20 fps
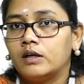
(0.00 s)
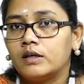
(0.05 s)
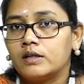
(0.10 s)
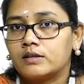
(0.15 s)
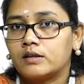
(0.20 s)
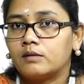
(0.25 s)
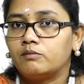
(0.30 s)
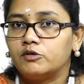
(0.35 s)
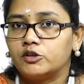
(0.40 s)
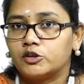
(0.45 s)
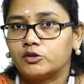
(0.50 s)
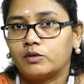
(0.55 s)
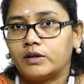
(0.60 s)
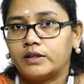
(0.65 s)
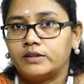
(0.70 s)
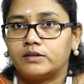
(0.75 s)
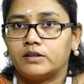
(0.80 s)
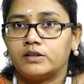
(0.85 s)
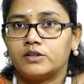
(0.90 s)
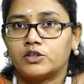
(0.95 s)
some
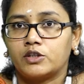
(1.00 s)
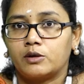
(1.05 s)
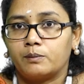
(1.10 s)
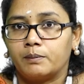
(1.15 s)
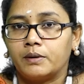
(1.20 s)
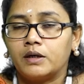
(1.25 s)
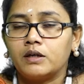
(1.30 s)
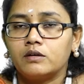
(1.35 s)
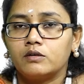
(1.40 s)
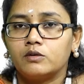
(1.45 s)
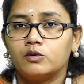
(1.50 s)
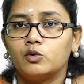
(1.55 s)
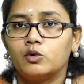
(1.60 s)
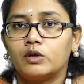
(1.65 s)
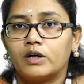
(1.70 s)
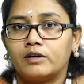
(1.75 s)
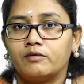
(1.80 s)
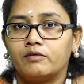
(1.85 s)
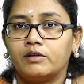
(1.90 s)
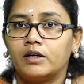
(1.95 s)
visualization part to
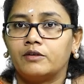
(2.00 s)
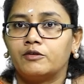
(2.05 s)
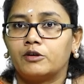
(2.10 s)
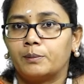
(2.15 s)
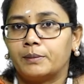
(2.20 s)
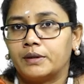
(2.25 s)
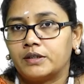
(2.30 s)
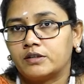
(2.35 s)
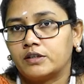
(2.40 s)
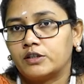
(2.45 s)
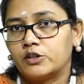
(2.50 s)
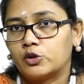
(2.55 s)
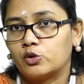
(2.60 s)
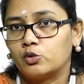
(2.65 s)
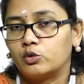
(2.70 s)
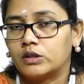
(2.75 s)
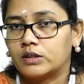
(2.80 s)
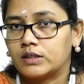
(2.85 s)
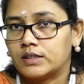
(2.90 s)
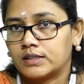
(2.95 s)
convey our message
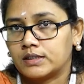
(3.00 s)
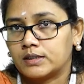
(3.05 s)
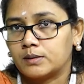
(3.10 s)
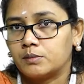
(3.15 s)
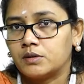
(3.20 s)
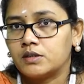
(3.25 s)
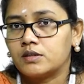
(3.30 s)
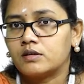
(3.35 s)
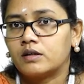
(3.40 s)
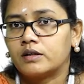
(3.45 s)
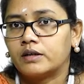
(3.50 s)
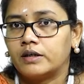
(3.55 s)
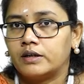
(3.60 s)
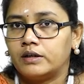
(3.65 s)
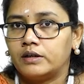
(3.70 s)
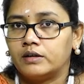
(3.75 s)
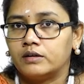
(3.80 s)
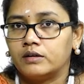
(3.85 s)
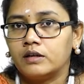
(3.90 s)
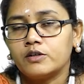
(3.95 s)
to the customers or
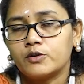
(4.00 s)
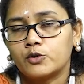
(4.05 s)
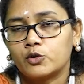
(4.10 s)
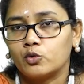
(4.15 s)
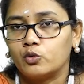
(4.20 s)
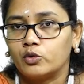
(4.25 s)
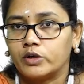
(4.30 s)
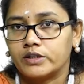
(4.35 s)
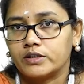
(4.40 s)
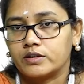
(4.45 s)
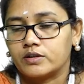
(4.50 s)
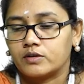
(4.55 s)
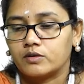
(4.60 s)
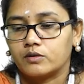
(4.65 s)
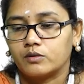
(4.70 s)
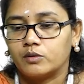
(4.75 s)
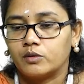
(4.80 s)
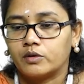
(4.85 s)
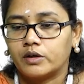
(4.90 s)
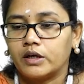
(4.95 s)
any other students.
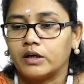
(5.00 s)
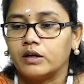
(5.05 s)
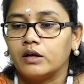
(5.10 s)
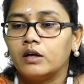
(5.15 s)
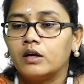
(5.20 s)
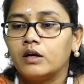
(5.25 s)
Okay,